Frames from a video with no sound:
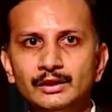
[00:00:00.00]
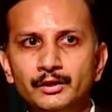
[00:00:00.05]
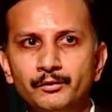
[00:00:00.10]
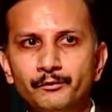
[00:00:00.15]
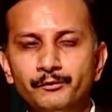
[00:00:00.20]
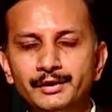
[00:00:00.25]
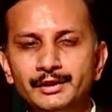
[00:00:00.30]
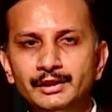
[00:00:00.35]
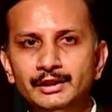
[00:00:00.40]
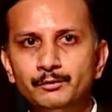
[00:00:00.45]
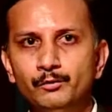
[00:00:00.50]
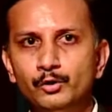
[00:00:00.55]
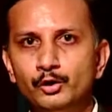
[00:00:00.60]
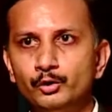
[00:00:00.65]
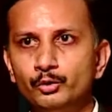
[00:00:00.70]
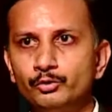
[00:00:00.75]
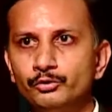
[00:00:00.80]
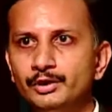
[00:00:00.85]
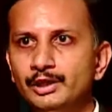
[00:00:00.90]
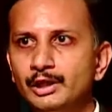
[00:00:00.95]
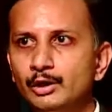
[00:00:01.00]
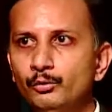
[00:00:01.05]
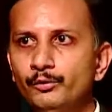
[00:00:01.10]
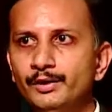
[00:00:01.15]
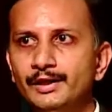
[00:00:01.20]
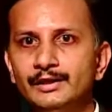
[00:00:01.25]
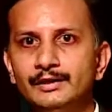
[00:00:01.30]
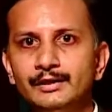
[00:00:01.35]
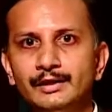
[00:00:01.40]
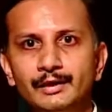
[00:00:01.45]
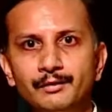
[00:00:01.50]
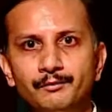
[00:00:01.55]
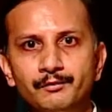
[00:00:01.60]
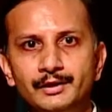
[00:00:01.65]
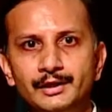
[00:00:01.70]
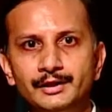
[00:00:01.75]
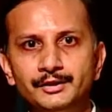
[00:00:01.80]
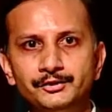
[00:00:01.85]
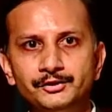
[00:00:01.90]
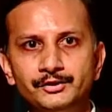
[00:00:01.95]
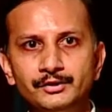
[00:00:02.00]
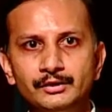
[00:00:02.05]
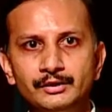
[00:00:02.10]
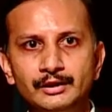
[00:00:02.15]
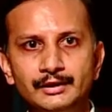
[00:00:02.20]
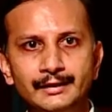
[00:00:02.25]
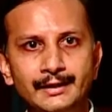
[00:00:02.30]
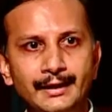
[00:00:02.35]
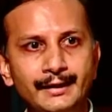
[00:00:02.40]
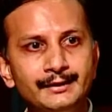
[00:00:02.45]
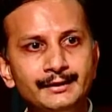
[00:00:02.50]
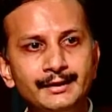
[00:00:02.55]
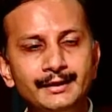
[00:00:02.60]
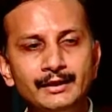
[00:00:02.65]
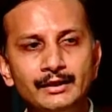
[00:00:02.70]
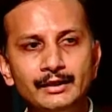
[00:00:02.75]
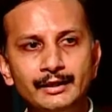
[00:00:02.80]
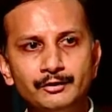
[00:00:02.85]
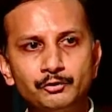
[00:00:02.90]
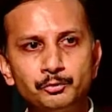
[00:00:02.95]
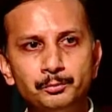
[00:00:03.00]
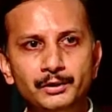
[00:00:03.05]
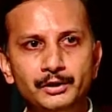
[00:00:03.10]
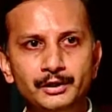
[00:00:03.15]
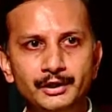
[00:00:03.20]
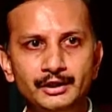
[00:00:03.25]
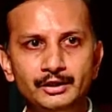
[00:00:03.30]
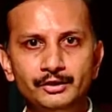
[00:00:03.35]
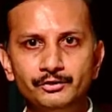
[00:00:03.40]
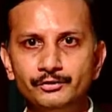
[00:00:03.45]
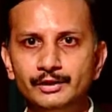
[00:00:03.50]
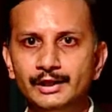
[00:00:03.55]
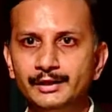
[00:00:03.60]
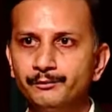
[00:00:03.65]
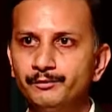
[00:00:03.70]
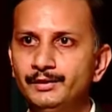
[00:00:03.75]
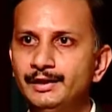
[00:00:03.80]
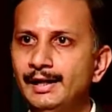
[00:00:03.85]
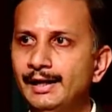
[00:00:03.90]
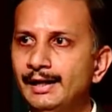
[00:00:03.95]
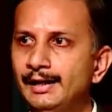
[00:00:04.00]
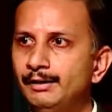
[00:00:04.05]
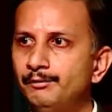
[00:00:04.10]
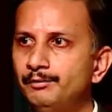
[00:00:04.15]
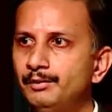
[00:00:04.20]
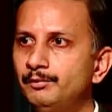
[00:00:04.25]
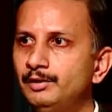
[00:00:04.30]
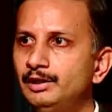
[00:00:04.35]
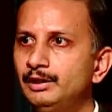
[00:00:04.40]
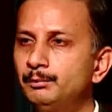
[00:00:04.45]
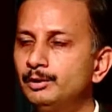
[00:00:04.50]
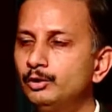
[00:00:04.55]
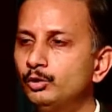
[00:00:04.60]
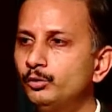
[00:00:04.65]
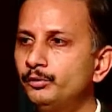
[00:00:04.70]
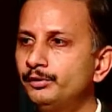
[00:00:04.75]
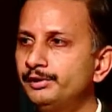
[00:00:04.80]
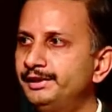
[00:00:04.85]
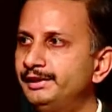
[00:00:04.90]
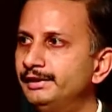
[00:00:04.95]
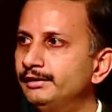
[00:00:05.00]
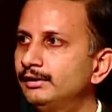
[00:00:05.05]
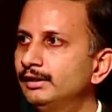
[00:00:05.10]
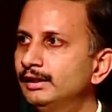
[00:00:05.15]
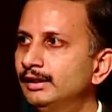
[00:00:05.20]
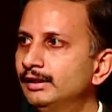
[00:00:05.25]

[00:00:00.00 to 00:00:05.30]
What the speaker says: We really want to see how we can leverage the technical expertise that we have available over here.